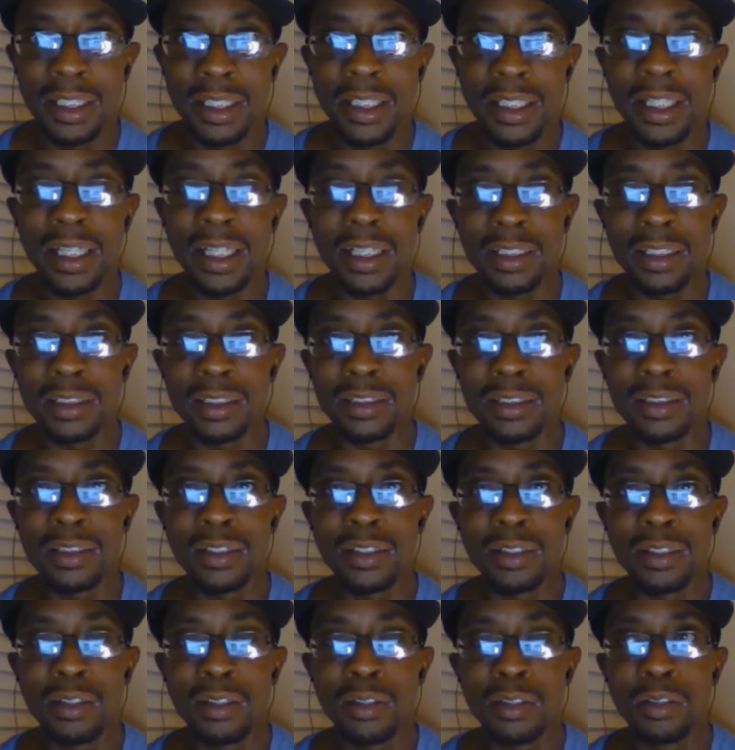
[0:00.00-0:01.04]
Because
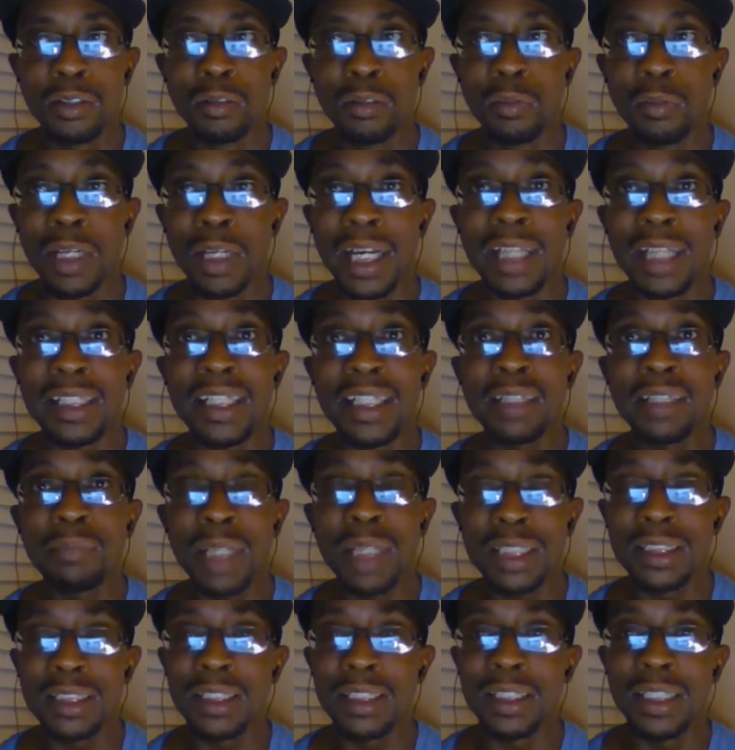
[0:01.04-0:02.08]
when I think
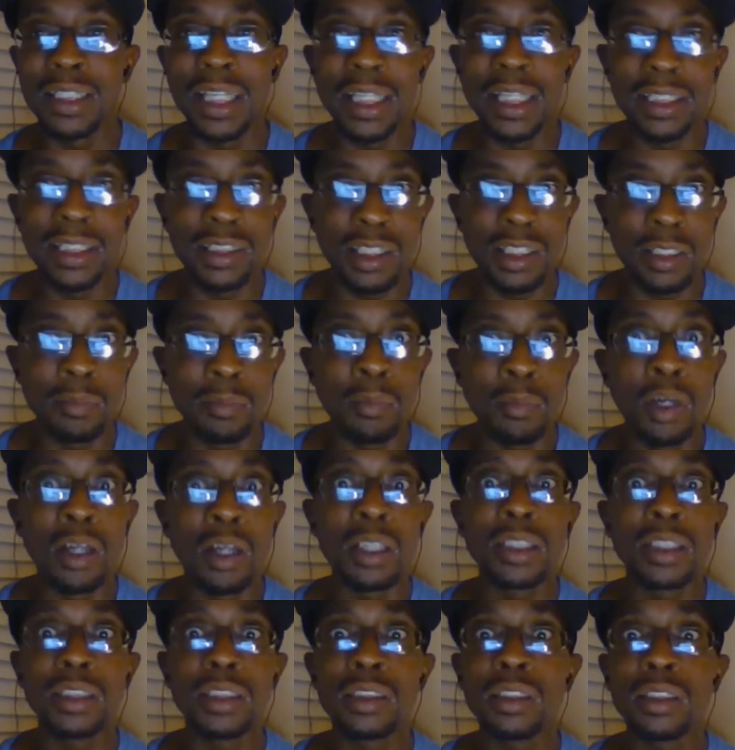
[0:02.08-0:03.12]
back to the days of the
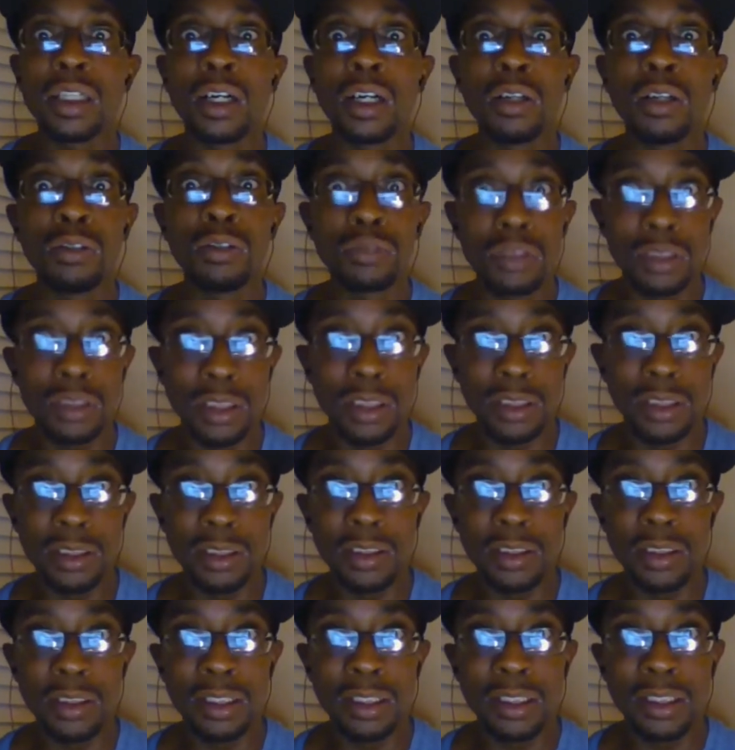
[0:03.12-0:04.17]
Marcus
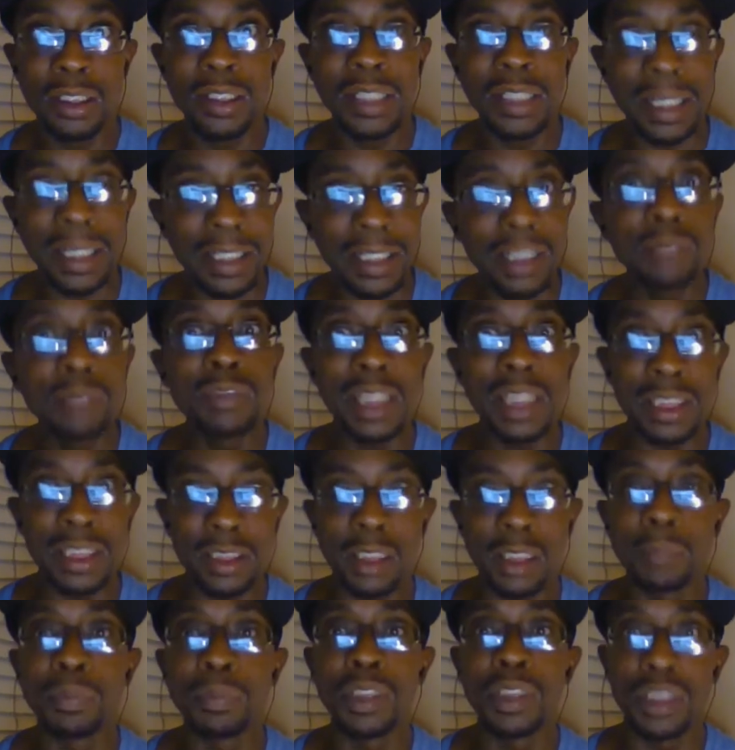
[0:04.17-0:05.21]
Colston, like he was
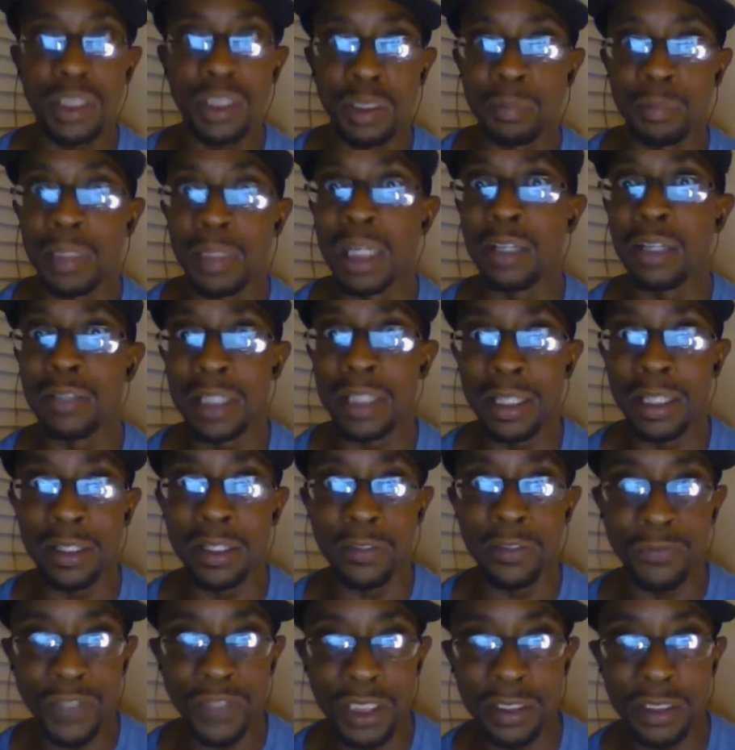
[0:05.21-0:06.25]
actually pushing the ball down
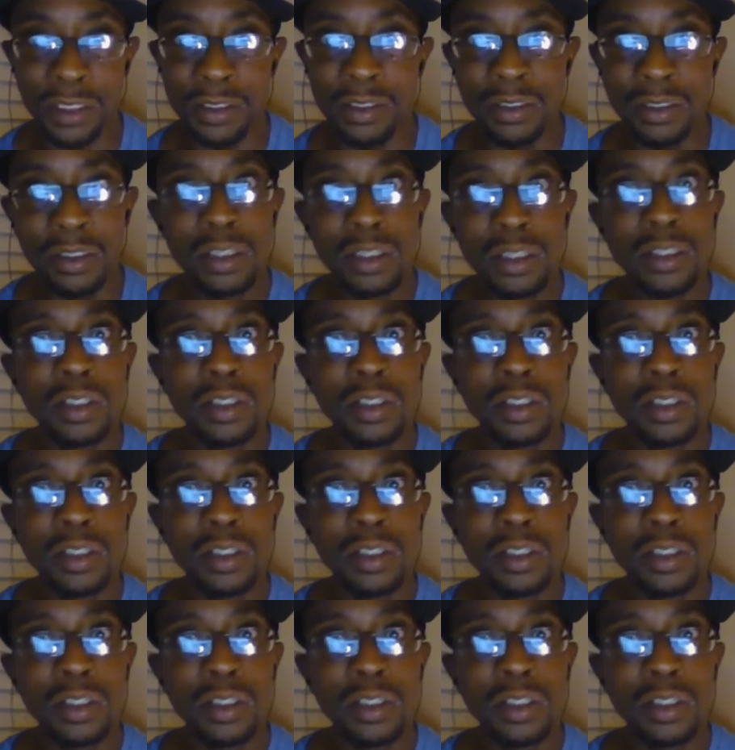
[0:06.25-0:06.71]
the field.